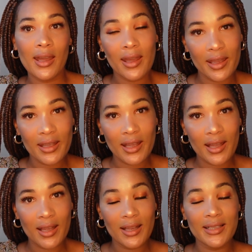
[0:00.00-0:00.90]
Hey
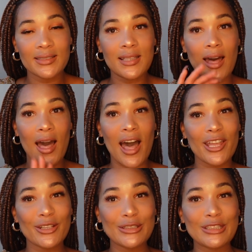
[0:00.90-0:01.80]
guys,
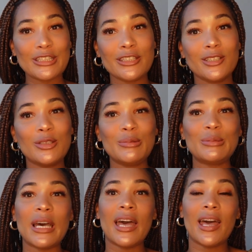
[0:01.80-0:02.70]
hi
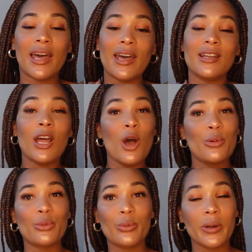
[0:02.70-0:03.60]
YouTube, and
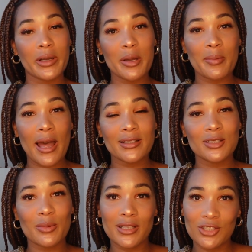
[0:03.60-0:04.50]
welcome back
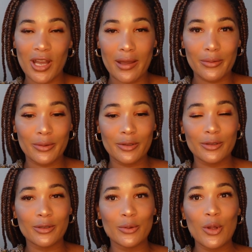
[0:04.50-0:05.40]
to my
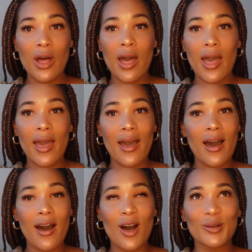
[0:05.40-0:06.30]
channel.
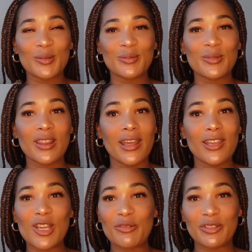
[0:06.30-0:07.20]

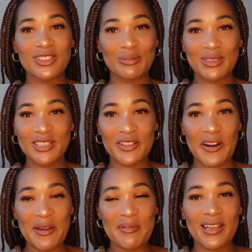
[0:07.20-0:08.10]
Thank you for
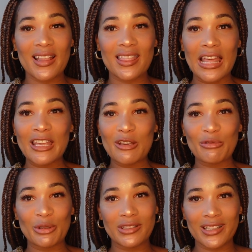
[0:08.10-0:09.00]
subscribing, thank you
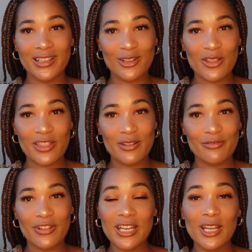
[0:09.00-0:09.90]
for clicking on the
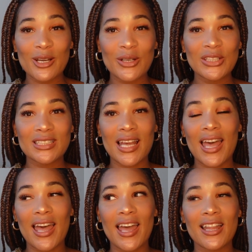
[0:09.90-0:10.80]
videos,
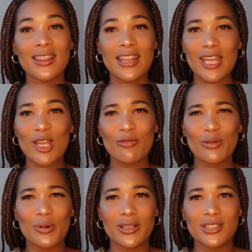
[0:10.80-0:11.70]
and thank you
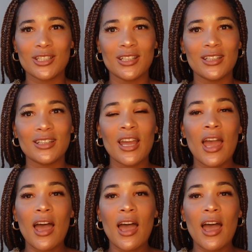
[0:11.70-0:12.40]
for watching.